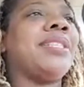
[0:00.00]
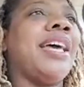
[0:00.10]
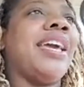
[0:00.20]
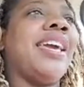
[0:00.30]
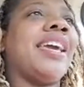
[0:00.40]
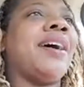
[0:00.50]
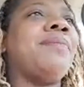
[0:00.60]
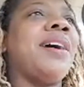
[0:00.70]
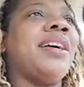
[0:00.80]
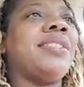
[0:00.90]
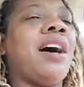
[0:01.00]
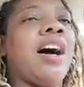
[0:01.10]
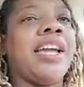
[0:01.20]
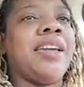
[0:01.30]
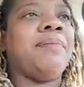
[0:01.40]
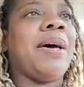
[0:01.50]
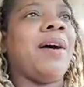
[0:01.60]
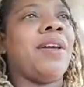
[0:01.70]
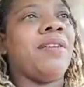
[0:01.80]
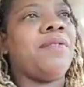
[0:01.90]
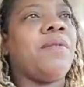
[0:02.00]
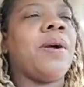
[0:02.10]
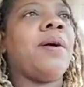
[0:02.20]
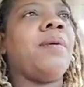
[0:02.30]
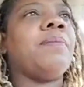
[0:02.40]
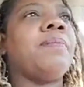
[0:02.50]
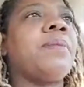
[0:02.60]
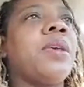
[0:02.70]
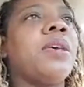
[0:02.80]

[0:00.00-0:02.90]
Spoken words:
like, I'm not talking about it from